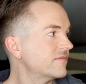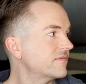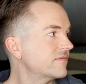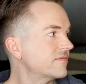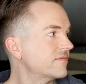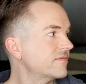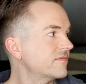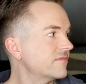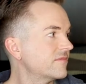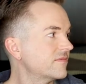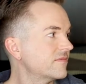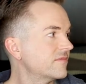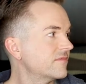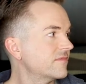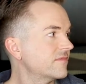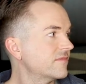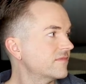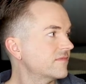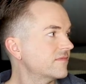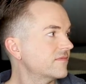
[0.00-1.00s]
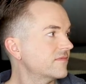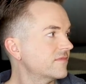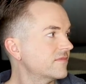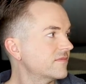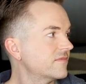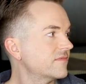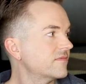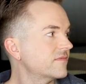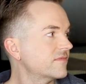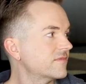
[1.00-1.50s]

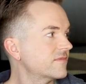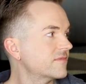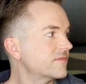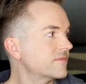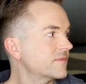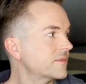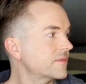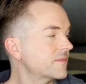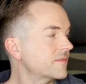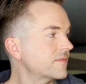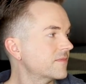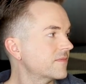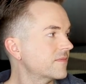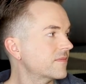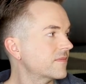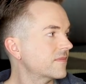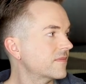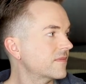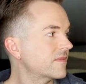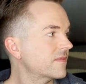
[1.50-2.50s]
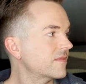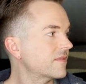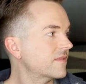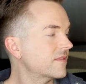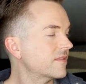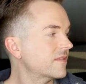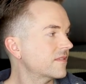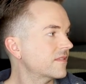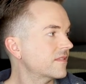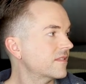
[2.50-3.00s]

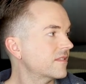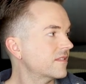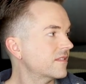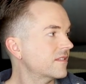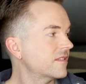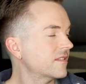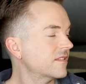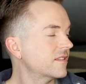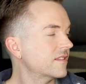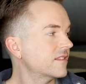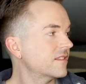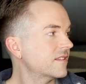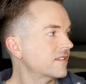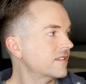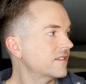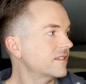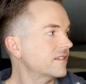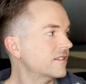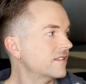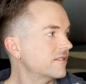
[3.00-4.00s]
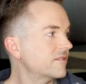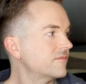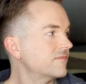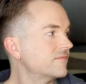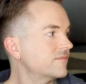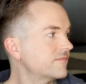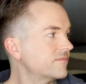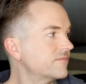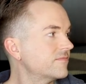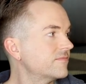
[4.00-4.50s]

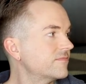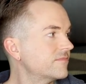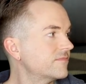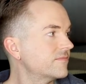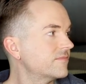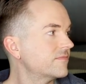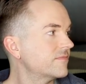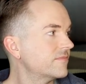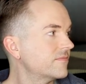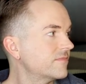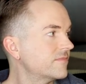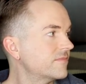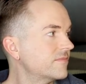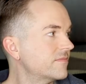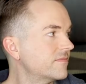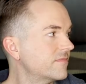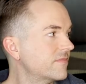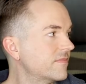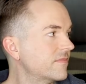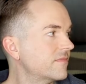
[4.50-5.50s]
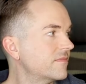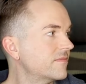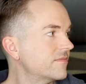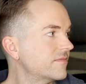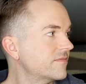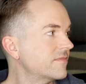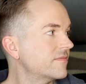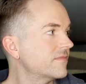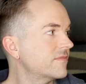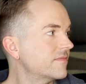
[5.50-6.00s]

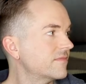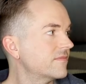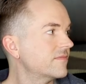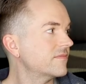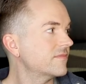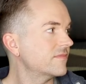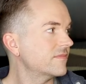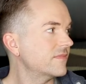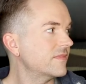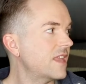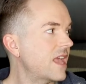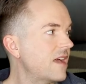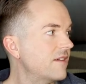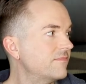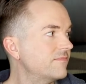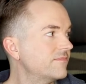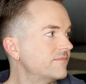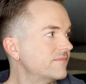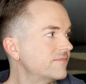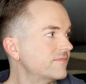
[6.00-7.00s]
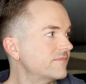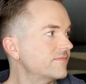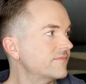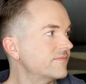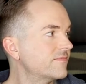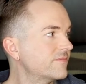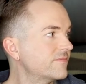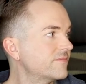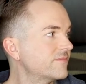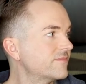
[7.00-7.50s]

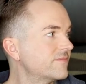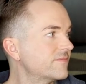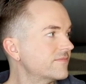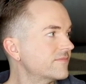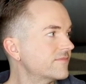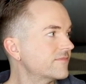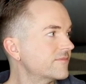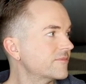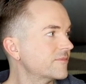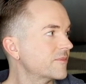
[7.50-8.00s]
[no speech]